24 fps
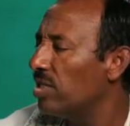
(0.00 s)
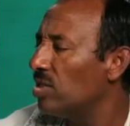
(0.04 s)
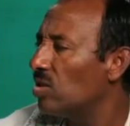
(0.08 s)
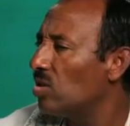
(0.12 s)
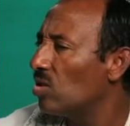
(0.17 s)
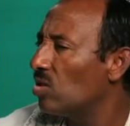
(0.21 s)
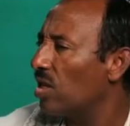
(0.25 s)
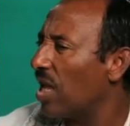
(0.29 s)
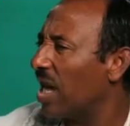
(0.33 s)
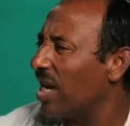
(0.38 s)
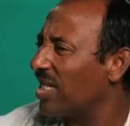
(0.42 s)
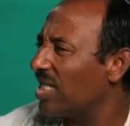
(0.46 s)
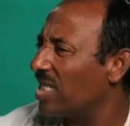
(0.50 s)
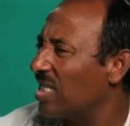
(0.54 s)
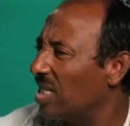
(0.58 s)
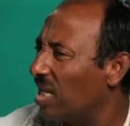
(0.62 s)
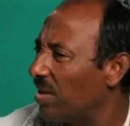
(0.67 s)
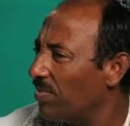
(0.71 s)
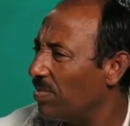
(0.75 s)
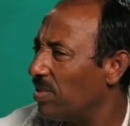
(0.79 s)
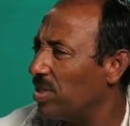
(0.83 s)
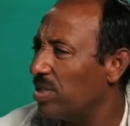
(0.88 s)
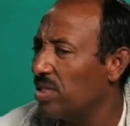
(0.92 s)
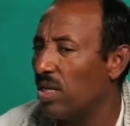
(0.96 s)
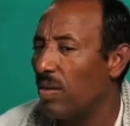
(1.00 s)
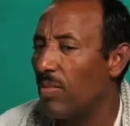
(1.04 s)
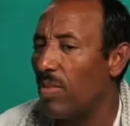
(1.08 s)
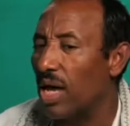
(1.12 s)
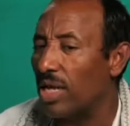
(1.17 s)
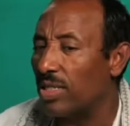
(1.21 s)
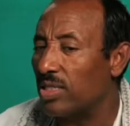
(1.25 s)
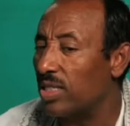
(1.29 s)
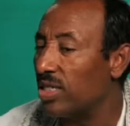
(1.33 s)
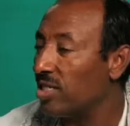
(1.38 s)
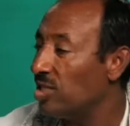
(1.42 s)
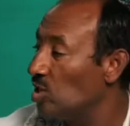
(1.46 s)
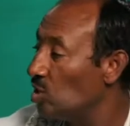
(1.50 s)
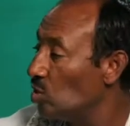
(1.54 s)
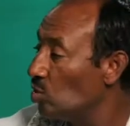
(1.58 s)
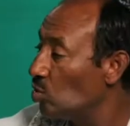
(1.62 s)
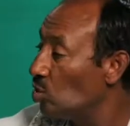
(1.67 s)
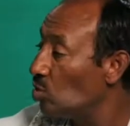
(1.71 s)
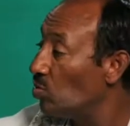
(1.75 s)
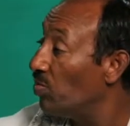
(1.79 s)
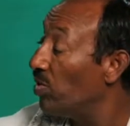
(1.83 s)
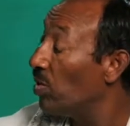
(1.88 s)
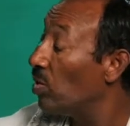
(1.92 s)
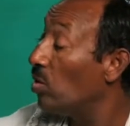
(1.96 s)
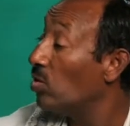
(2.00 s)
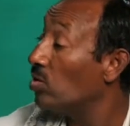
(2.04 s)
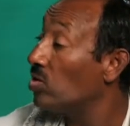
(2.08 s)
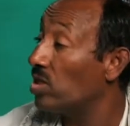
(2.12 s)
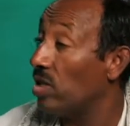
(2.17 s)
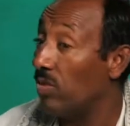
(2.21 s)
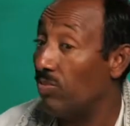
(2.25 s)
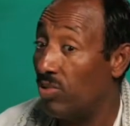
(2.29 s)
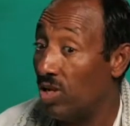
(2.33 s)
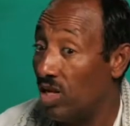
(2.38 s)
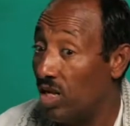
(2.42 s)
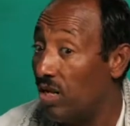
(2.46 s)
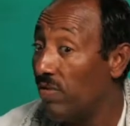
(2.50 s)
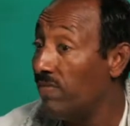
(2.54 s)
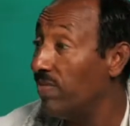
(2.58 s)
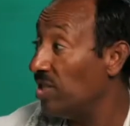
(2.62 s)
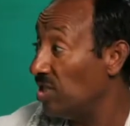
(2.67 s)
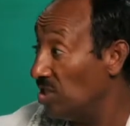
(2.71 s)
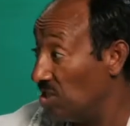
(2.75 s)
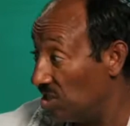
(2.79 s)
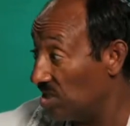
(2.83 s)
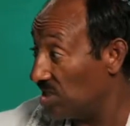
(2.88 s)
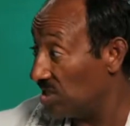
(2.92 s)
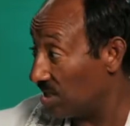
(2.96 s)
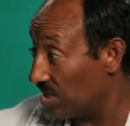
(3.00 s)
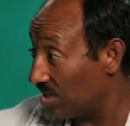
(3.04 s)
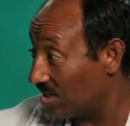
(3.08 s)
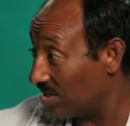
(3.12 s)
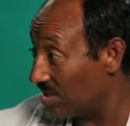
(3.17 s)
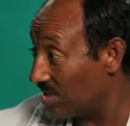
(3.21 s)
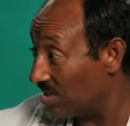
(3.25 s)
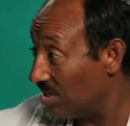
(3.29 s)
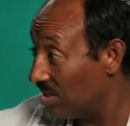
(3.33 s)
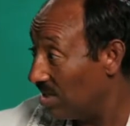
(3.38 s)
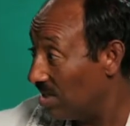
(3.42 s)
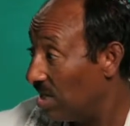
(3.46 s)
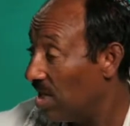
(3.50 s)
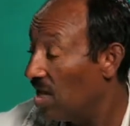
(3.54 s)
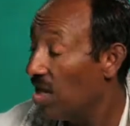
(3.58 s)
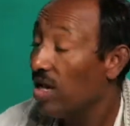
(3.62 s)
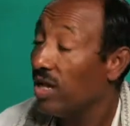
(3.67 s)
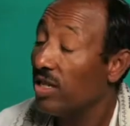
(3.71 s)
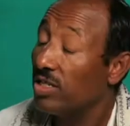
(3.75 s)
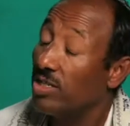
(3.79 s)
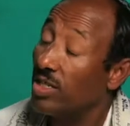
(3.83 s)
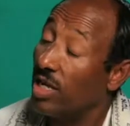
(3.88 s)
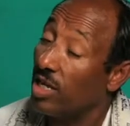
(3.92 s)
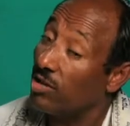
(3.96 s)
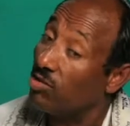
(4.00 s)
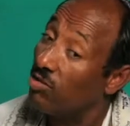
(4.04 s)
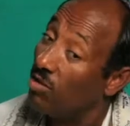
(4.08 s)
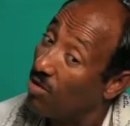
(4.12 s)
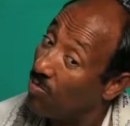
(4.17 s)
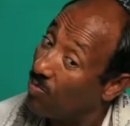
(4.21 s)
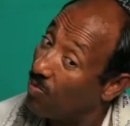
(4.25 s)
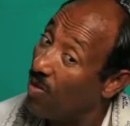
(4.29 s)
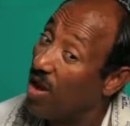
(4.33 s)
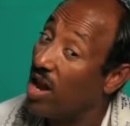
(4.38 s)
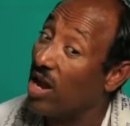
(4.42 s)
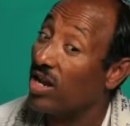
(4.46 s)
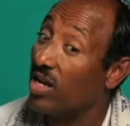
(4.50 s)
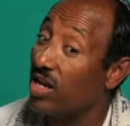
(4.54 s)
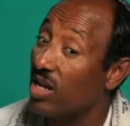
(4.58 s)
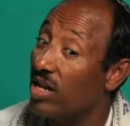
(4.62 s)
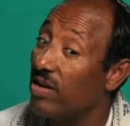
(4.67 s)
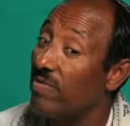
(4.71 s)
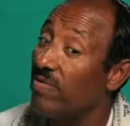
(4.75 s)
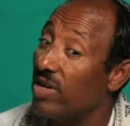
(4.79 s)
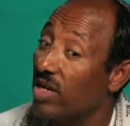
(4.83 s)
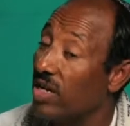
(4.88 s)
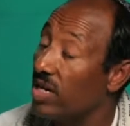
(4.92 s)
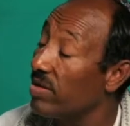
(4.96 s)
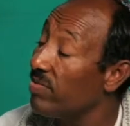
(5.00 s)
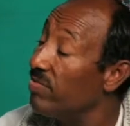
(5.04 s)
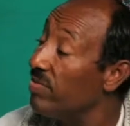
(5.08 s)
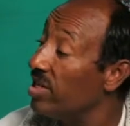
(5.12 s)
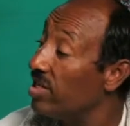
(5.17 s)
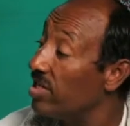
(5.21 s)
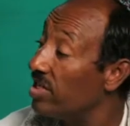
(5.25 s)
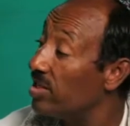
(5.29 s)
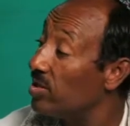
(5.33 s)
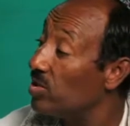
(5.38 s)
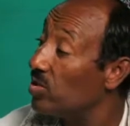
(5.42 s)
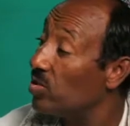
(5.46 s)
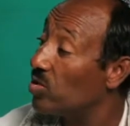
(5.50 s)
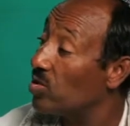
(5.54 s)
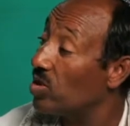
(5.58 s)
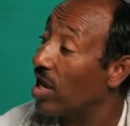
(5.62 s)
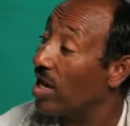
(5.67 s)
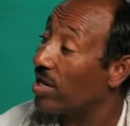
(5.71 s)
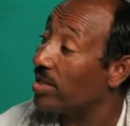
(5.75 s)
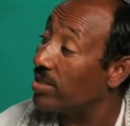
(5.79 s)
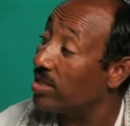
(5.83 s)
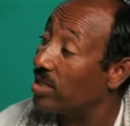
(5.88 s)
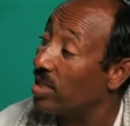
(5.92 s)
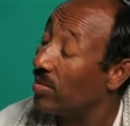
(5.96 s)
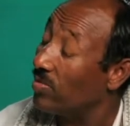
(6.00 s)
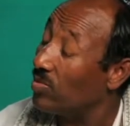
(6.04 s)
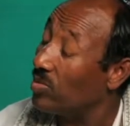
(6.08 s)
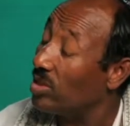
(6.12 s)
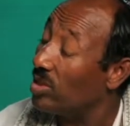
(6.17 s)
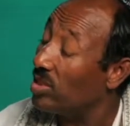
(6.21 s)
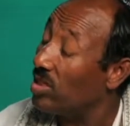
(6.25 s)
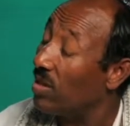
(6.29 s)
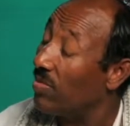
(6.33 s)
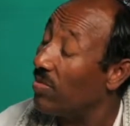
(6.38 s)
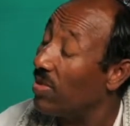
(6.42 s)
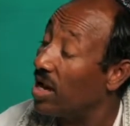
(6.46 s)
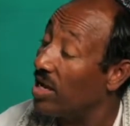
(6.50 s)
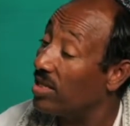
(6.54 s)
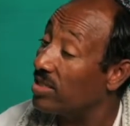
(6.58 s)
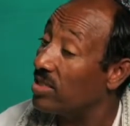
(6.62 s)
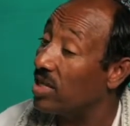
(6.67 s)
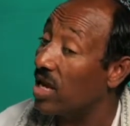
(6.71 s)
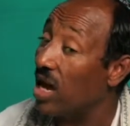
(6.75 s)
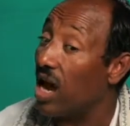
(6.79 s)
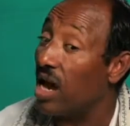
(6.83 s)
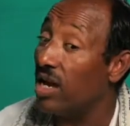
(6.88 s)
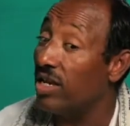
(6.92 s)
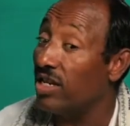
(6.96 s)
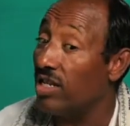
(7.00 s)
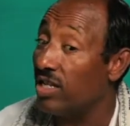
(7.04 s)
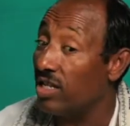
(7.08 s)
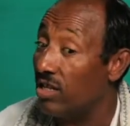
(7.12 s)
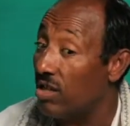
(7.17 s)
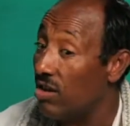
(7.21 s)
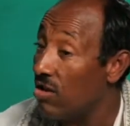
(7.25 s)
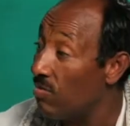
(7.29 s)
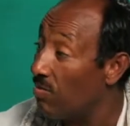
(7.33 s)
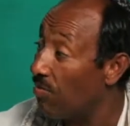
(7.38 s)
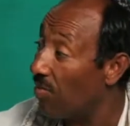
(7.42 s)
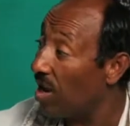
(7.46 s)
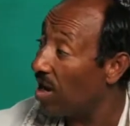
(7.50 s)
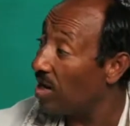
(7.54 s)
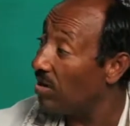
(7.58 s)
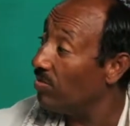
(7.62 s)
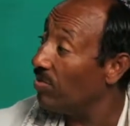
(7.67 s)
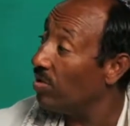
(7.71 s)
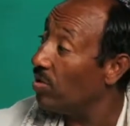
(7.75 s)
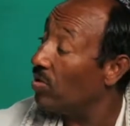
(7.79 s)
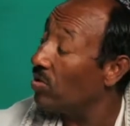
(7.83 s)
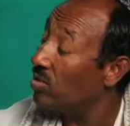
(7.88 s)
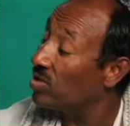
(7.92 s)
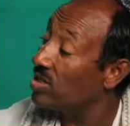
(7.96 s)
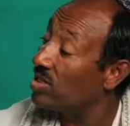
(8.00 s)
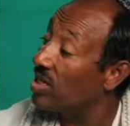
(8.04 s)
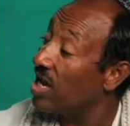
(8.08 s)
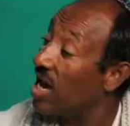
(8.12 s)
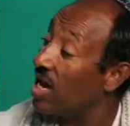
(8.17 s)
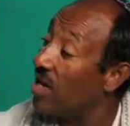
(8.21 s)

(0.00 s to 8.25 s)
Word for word: is not accept them as a Jewish because they believe in Jesus. Mm. The Ethiopian government is not accept them as an Ethiopian because they